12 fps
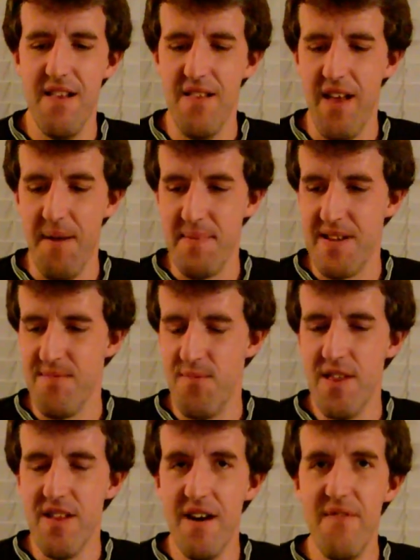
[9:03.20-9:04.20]
I mean,
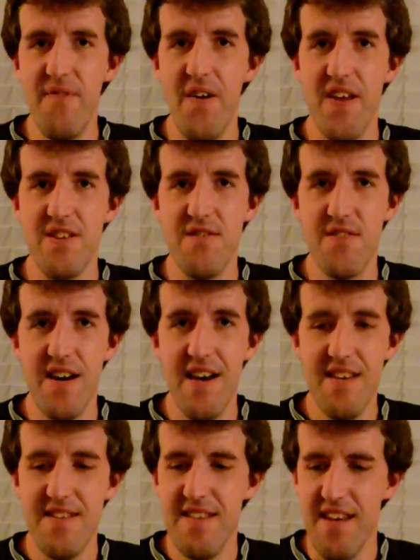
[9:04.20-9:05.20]
we love you
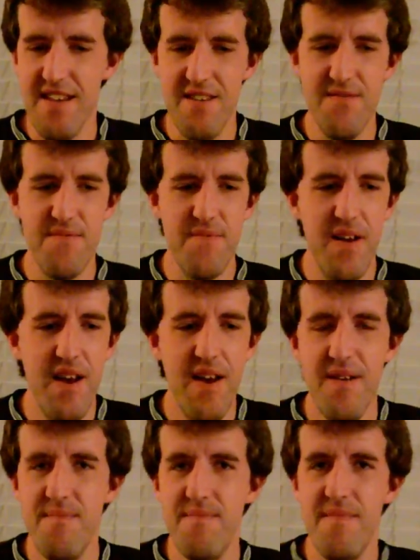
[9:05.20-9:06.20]
guys, that you
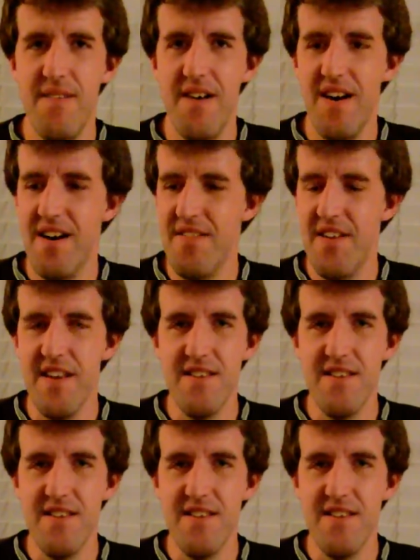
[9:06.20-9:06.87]
guys,